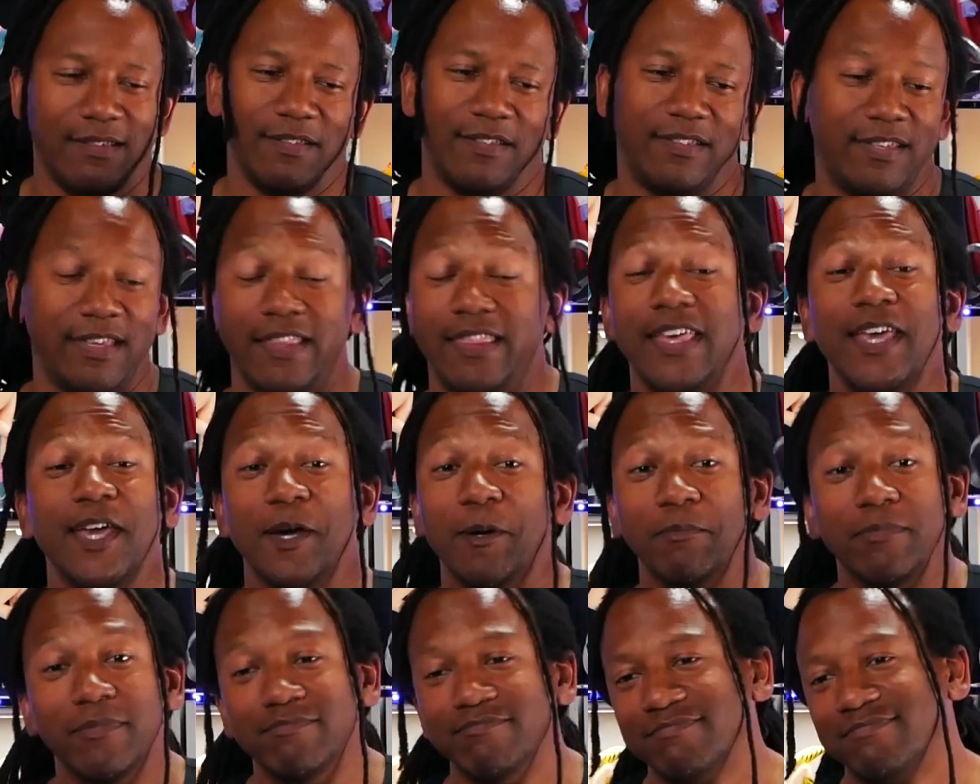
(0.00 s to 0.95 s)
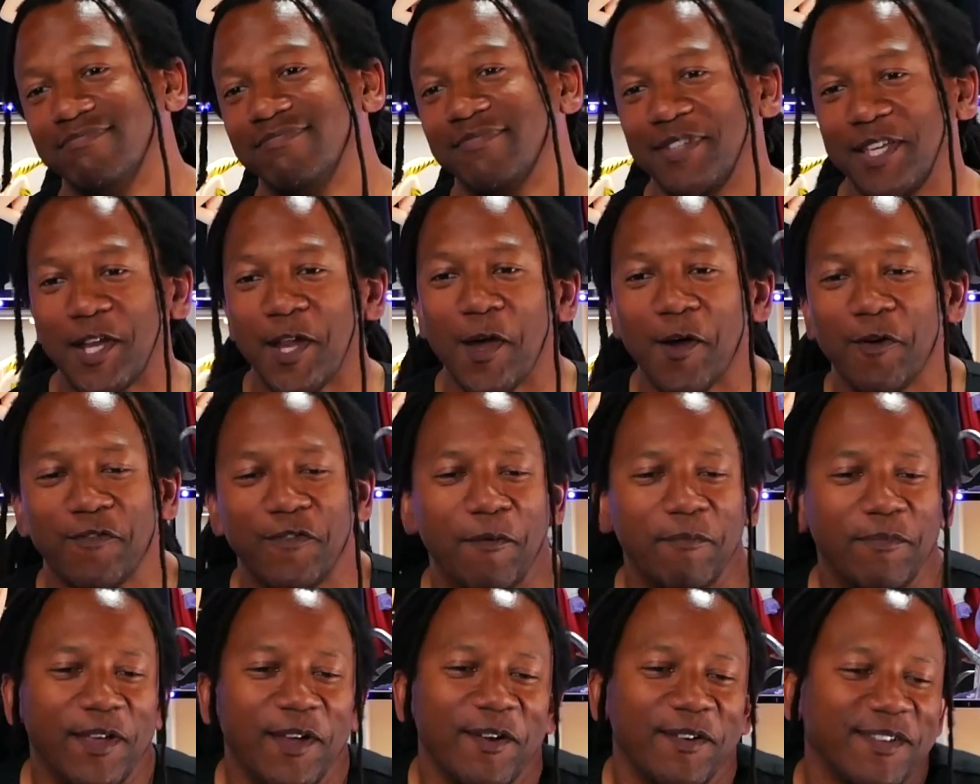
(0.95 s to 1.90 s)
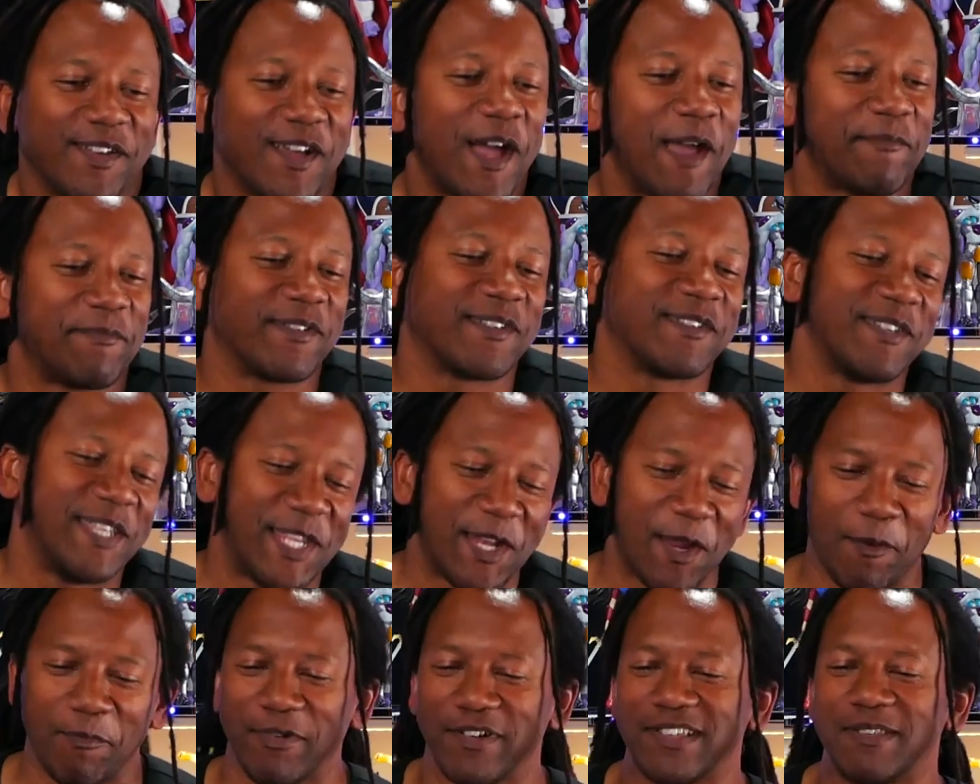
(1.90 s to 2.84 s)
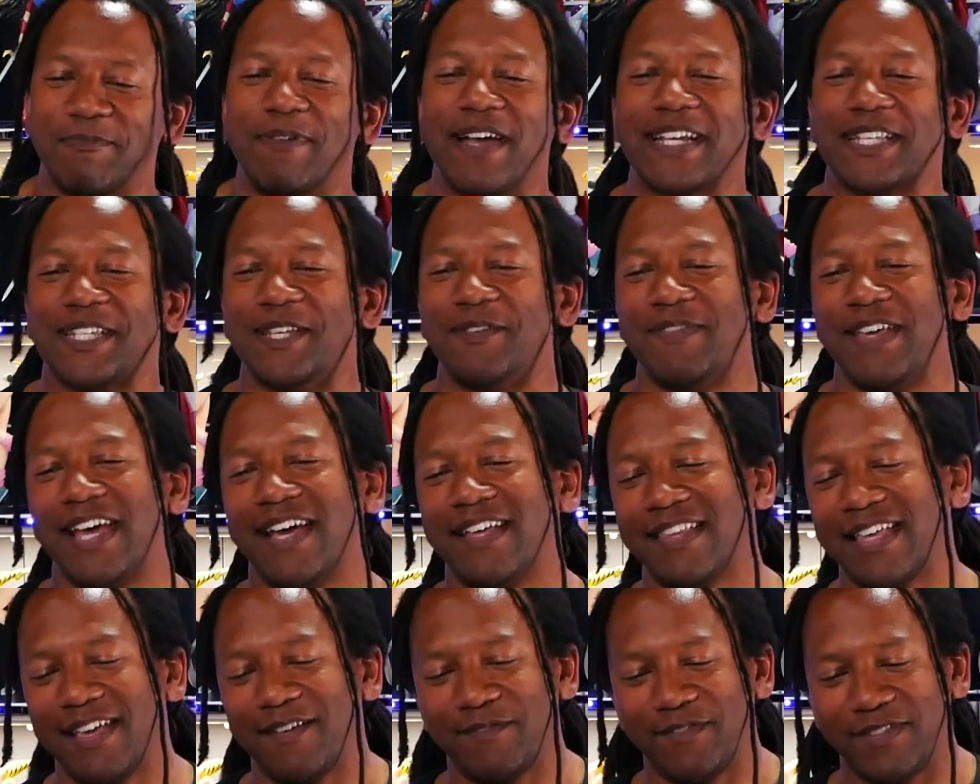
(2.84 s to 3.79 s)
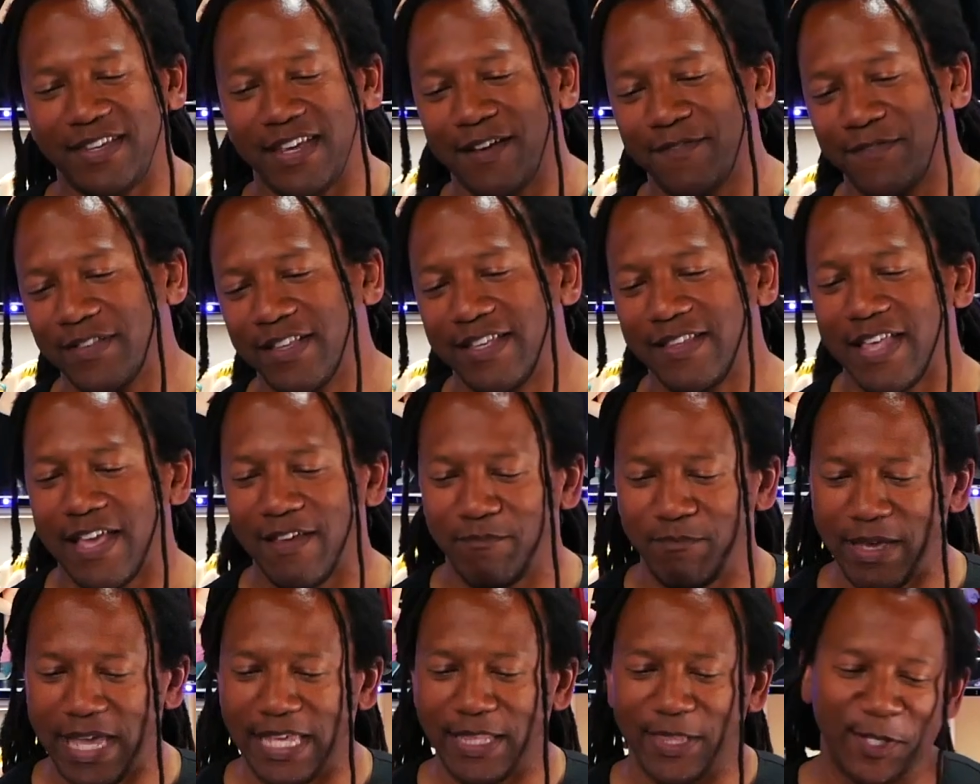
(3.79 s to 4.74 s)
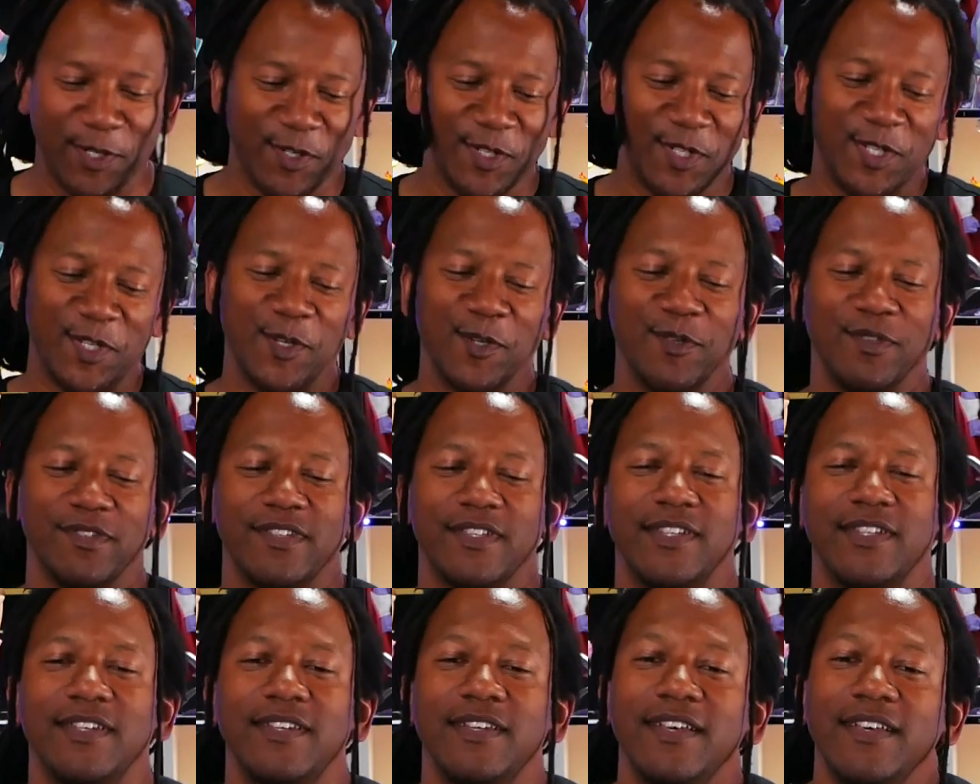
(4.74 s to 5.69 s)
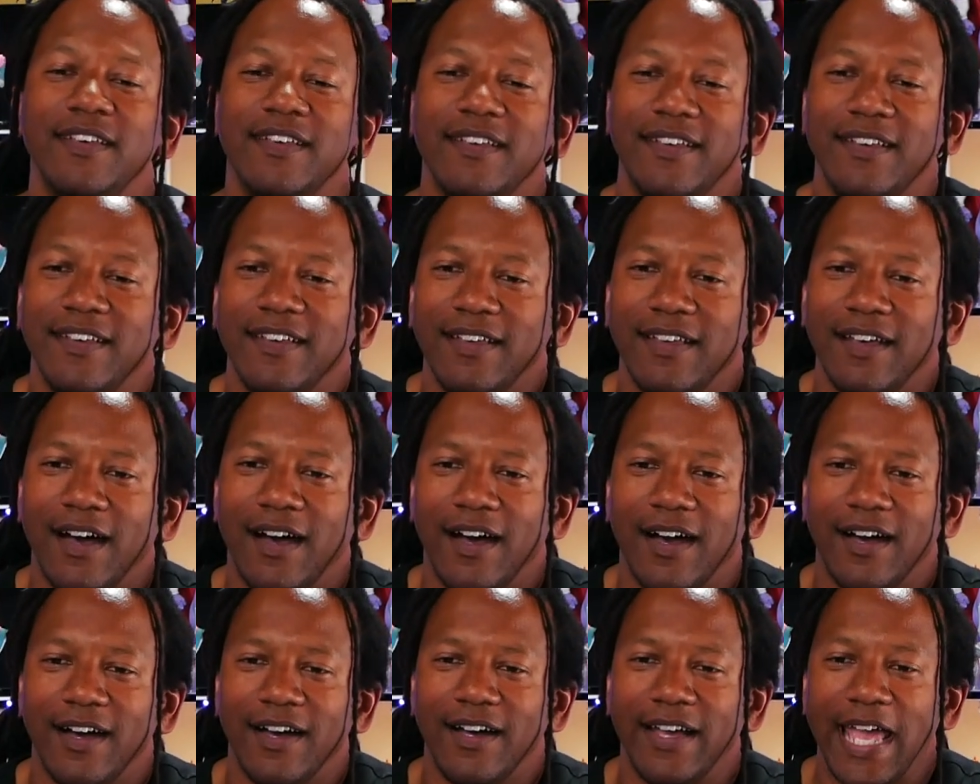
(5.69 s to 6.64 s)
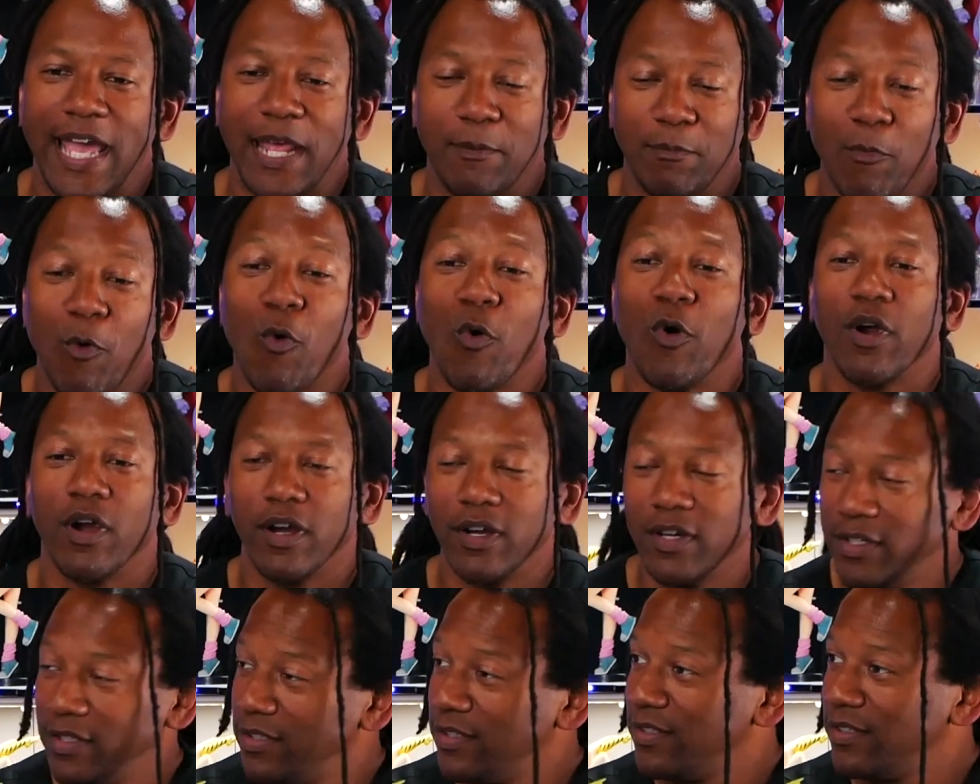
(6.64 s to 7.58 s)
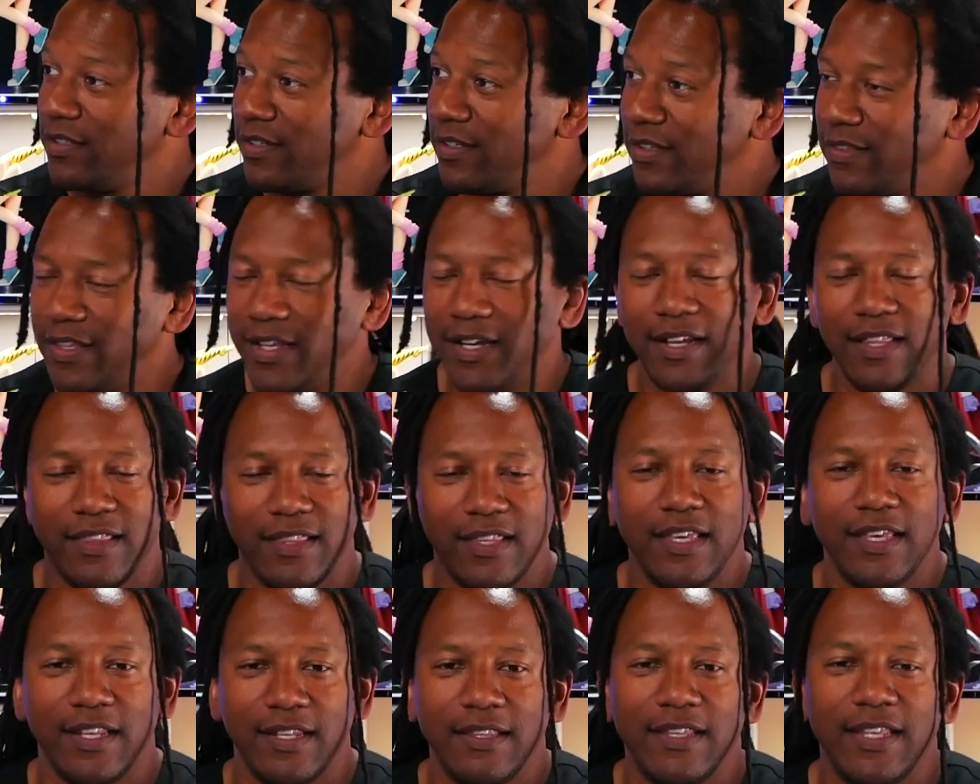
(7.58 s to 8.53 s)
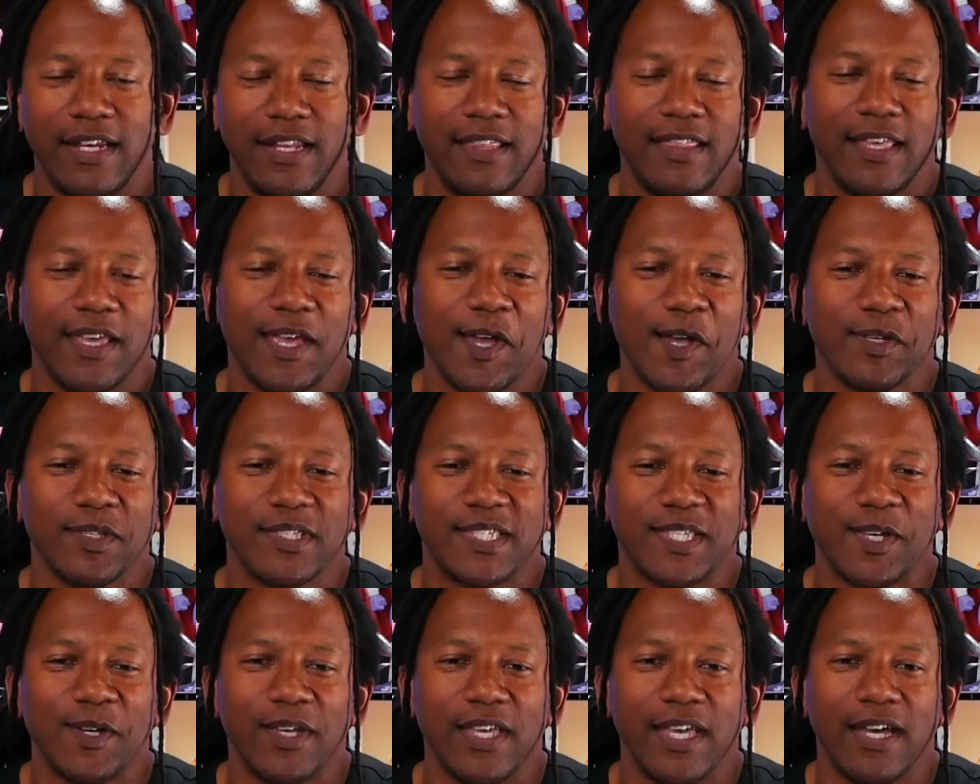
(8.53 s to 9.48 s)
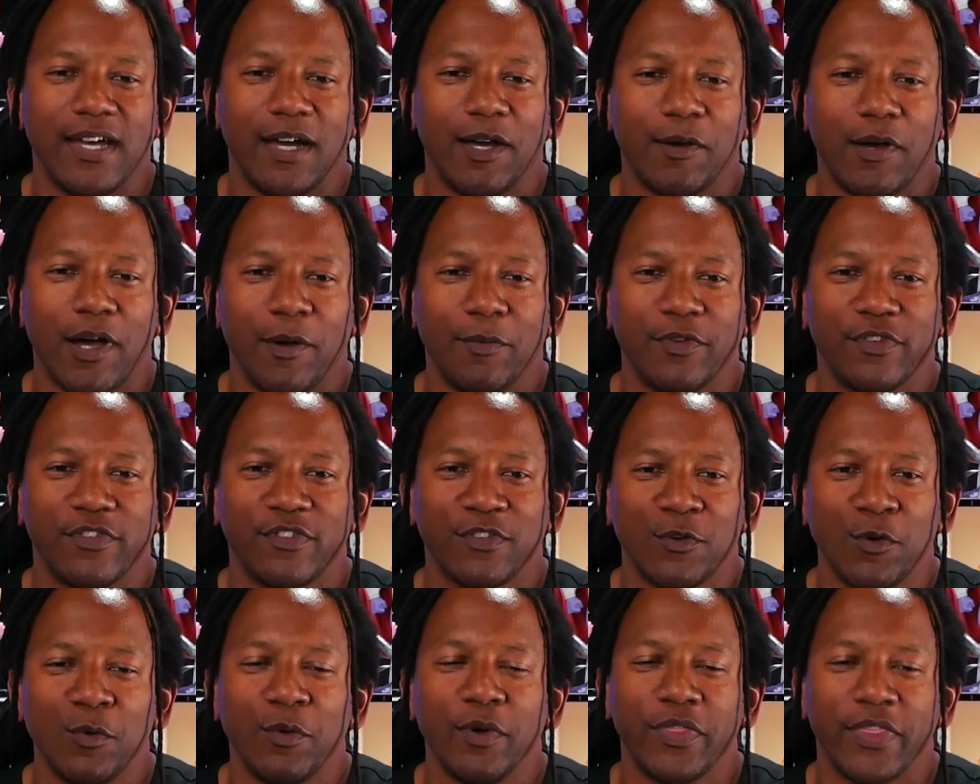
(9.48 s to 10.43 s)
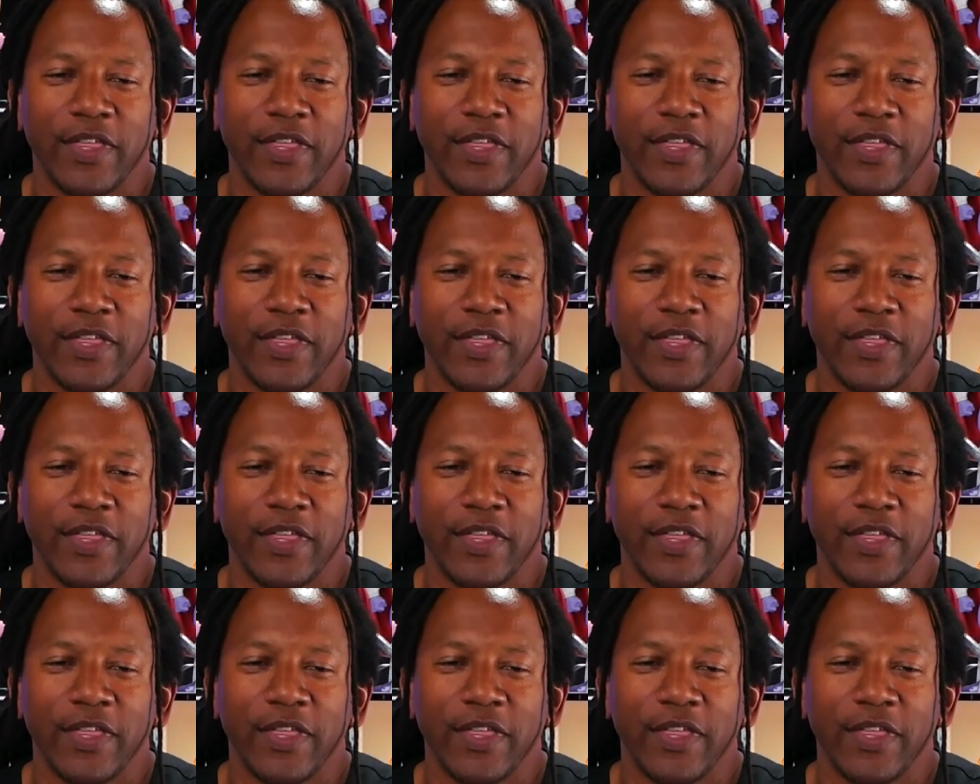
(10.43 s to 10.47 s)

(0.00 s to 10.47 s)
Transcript: to them from their time perspective, they've definitely they've paid their dues and more than anything else. So I was cool with